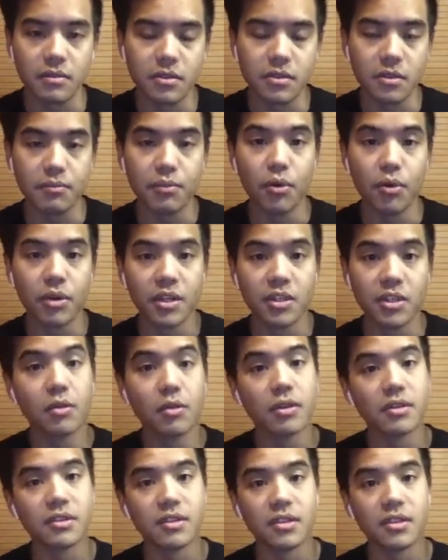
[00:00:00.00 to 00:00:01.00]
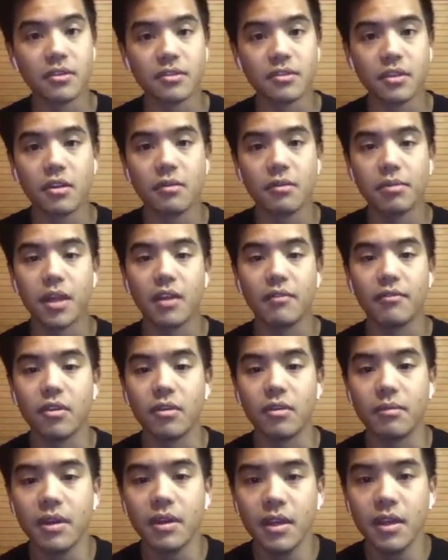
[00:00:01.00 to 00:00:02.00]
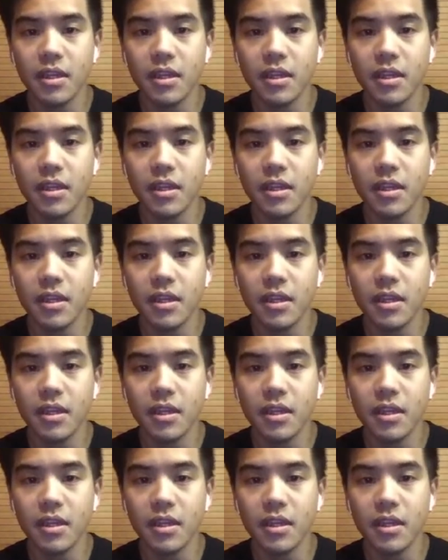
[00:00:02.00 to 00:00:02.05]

supporting token sales on our platform.